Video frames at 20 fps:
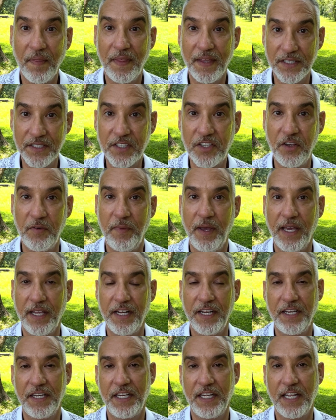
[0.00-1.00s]
this
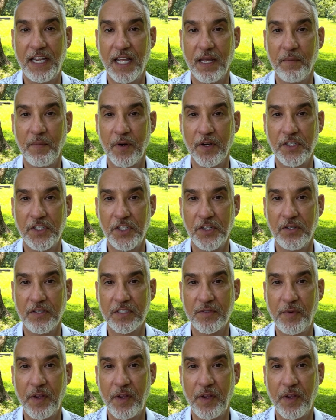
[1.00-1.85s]
humanity can produce.